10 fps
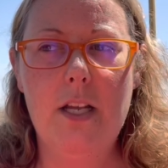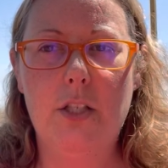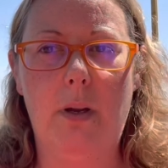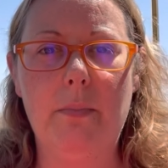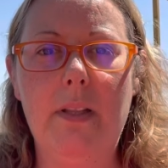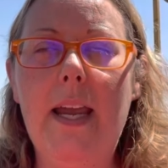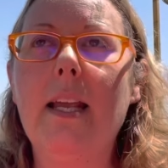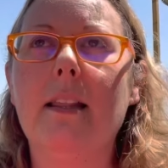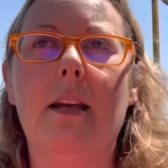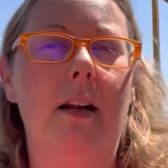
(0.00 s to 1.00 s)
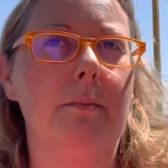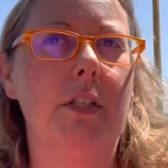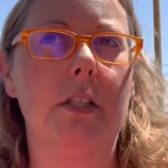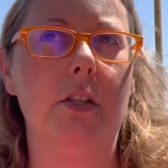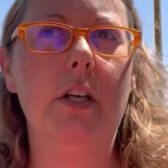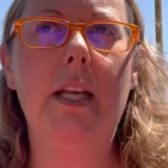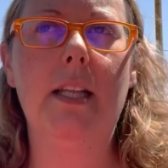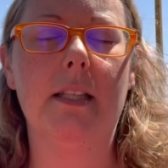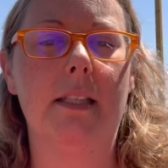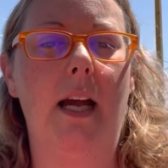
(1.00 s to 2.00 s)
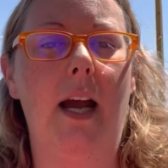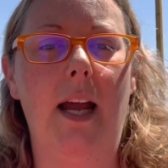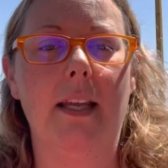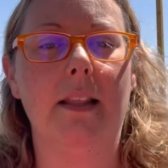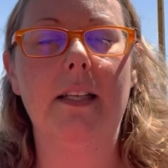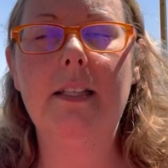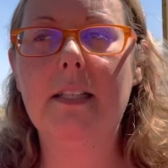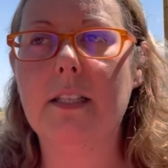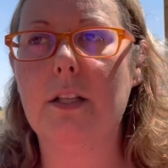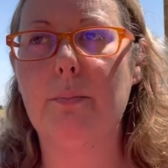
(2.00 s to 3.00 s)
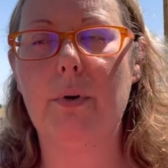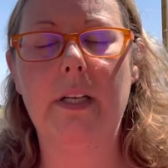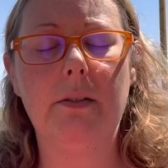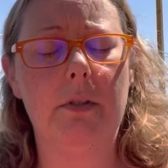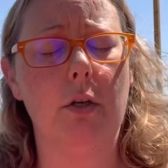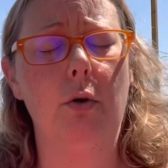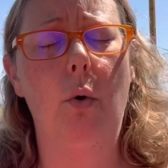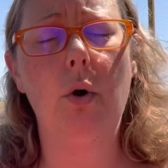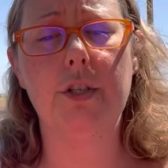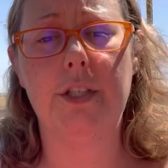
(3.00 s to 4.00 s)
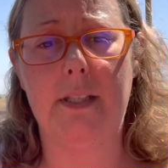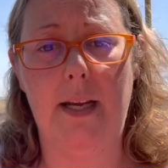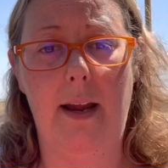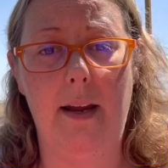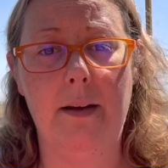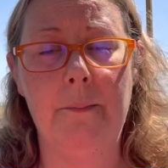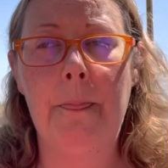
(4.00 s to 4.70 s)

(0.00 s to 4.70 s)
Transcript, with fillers: so I'm laying there and I'm just looking at the sky and listening to the breeze. It was a gorgeous day,